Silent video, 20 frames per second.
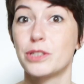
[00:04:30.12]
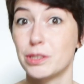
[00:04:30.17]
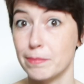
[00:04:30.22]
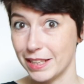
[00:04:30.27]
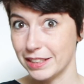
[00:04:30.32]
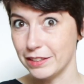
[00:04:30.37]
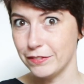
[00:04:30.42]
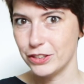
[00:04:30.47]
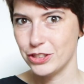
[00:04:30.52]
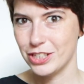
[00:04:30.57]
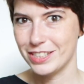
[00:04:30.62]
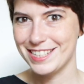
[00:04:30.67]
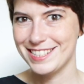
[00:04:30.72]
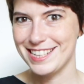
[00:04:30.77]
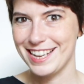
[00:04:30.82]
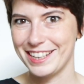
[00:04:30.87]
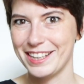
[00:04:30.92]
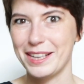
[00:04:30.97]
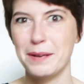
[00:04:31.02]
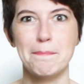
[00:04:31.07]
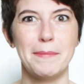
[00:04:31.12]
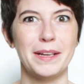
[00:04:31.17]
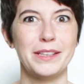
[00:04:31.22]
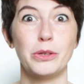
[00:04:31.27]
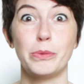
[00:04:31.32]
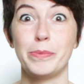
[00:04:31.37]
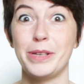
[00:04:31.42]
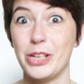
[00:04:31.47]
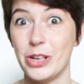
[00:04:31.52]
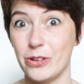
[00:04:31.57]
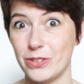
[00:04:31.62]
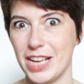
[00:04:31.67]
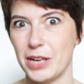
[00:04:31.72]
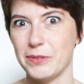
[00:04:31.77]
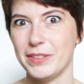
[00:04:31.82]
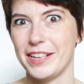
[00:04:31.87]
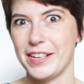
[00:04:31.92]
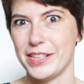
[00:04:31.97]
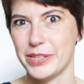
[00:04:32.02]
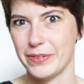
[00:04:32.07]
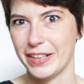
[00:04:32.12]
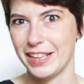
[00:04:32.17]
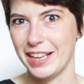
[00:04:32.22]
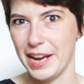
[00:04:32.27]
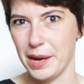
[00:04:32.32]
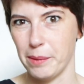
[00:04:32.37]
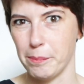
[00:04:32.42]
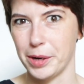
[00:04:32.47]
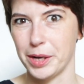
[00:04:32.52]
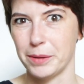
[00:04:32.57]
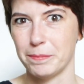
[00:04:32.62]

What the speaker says: smell it for just a second, but there'll be no doubt that it's real amber.